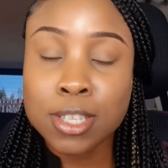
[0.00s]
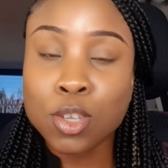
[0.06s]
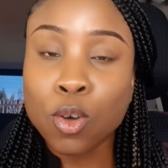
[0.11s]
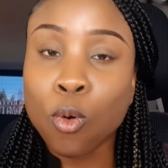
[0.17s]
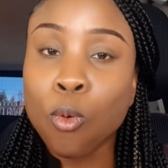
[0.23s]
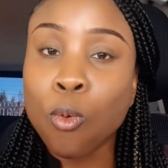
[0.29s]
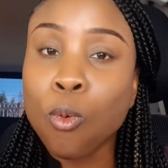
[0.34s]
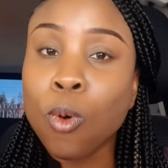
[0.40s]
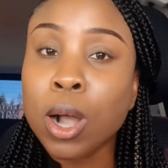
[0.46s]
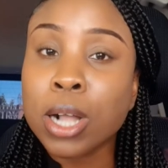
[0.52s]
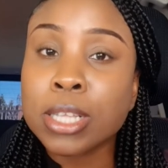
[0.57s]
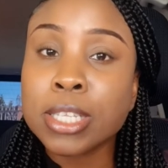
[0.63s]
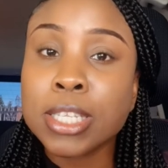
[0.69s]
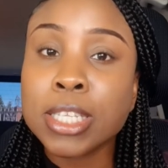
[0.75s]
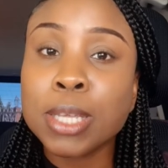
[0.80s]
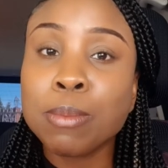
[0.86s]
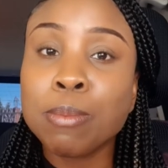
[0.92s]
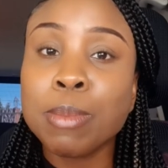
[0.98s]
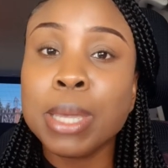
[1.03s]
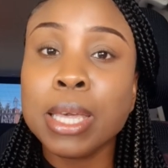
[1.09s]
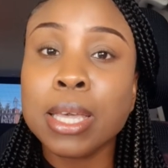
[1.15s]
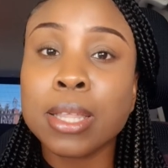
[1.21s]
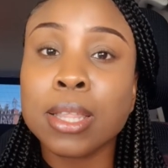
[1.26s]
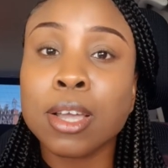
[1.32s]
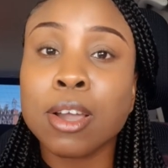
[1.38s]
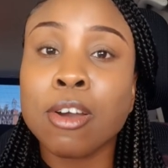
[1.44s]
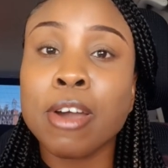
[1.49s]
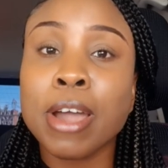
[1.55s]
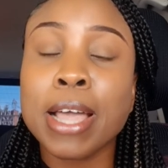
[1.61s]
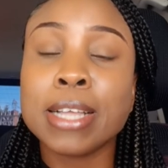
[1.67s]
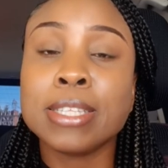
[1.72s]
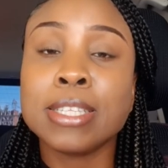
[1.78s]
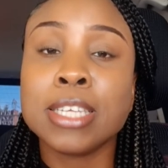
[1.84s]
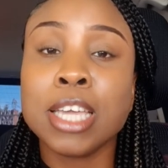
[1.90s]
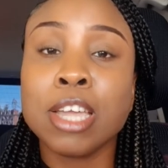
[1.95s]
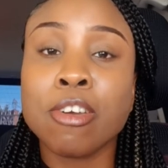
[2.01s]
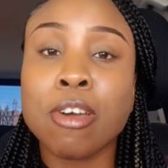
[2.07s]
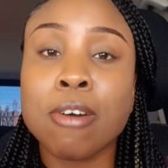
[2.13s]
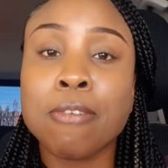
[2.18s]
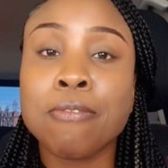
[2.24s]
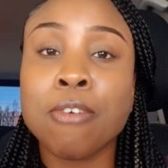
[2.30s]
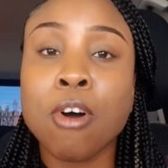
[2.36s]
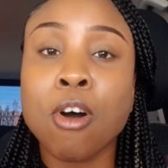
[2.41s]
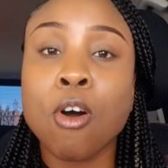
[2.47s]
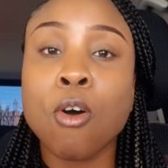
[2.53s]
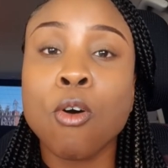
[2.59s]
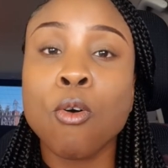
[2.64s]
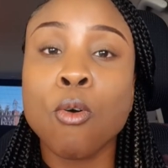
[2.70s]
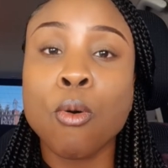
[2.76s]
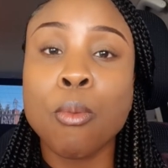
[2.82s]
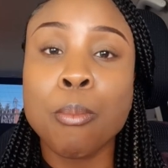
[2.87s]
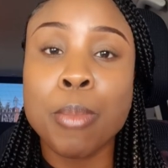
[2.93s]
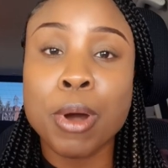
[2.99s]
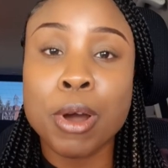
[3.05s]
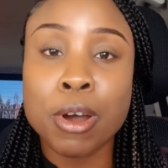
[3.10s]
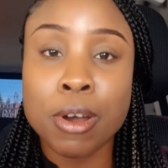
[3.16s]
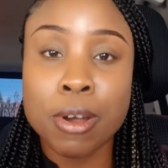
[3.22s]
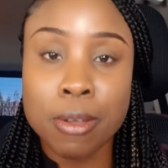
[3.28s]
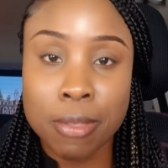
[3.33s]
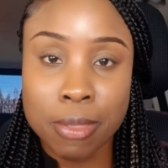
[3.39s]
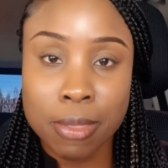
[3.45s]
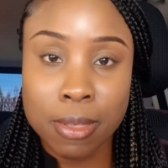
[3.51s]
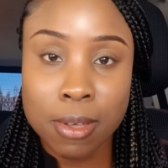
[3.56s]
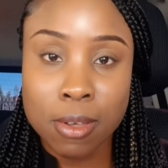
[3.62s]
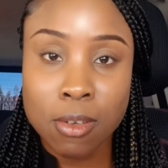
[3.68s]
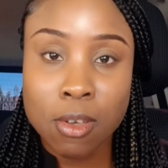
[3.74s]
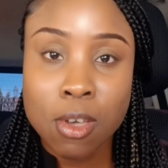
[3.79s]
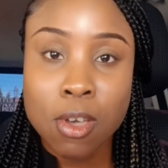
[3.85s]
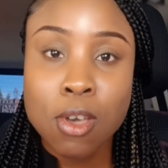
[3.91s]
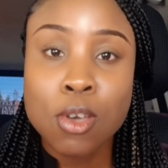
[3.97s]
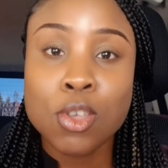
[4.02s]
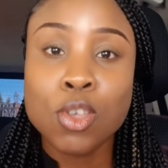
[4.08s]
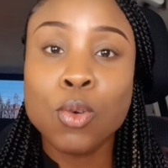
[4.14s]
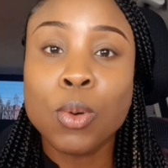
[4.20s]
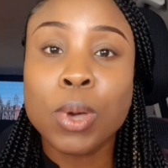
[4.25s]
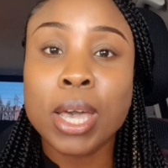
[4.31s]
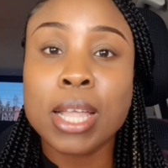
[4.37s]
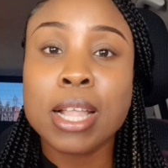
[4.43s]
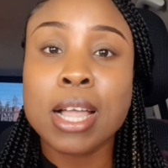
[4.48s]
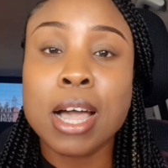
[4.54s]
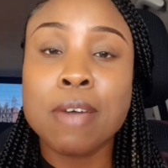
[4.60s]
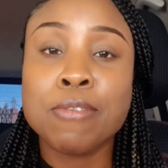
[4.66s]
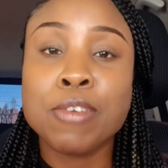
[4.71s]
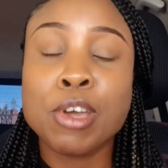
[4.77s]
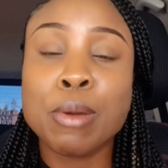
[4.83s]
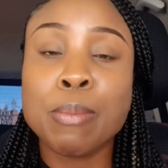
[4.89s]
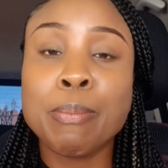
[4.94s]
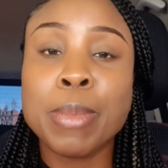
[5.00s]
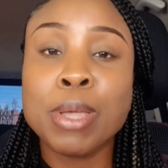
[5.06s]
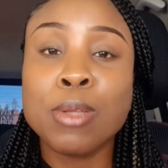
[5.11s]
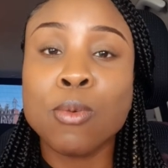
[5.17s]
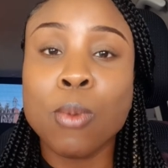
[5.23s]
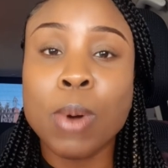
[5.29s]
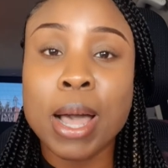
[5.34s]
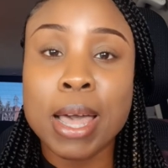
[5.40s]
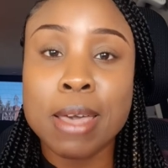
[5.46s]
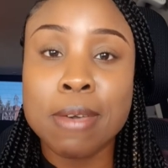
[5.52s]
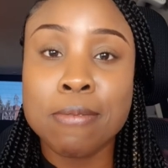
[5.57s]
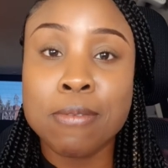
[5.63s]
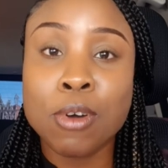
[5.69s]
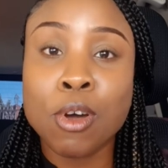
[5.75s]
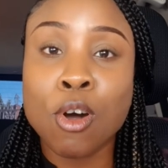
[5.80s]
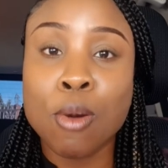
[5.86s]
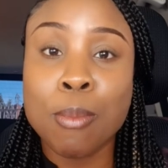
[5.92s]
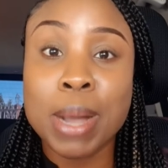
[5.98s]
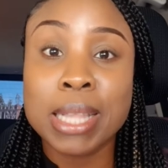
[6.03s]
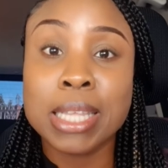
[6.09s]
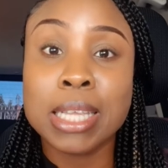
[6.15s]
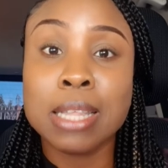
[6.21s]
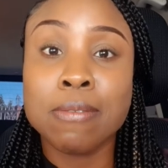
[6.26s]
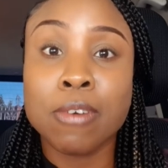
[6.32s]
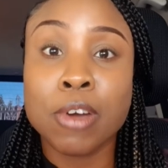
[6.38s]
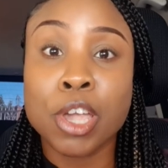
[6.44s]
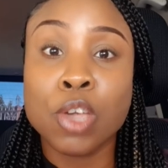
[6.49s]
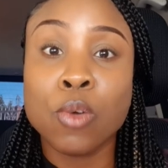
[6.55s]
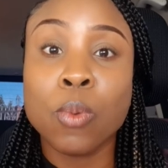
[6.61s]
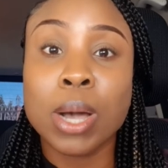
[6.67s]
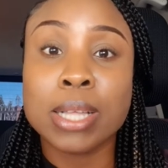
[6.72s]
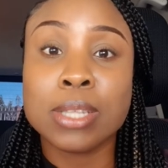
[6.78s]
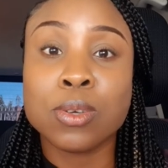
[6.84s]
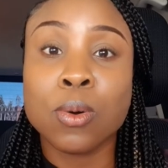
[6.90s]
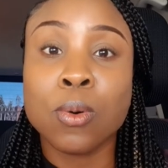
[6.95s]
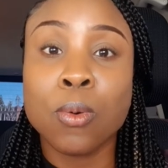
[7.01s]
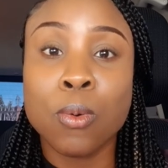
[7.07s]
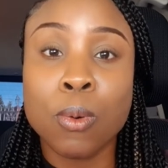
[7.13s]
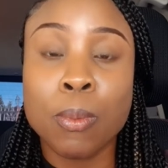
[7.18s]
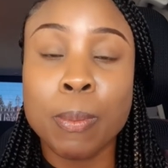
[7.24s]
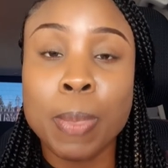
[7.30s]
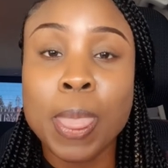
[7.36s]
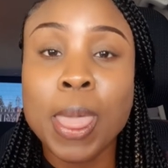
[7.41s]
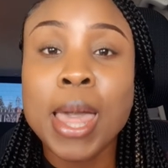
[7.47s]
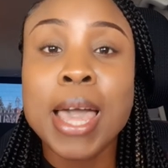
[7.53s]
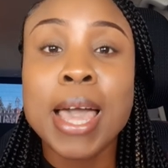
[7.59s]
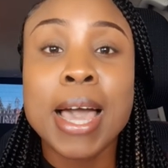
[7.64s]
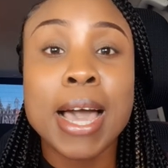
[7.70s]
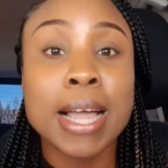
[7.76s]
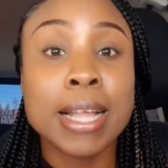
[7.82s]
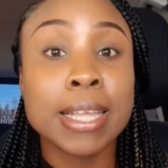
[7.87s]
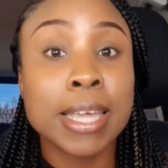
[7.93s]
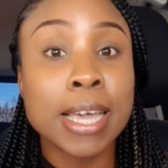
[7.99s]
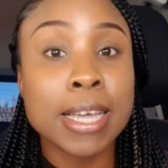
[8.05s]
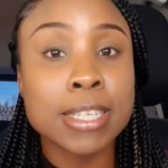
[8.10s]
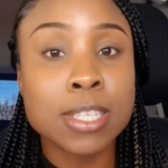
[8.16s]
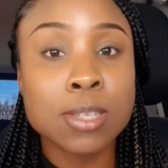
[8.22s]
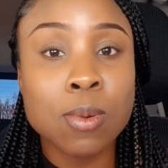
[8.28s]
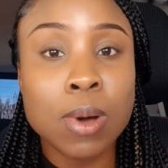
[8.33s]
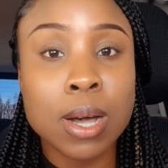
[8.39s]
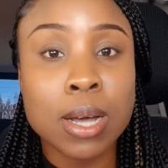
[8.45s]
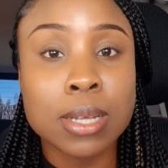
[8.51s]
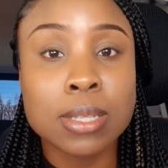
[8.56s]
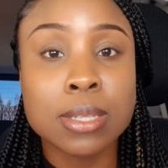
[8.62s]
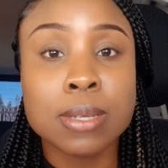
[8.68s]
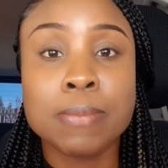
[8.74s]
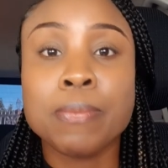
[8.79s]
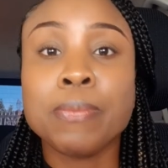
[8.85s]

So once you meet the criteria for home birth, you can have your midwife come and deliver you at home. And guess what?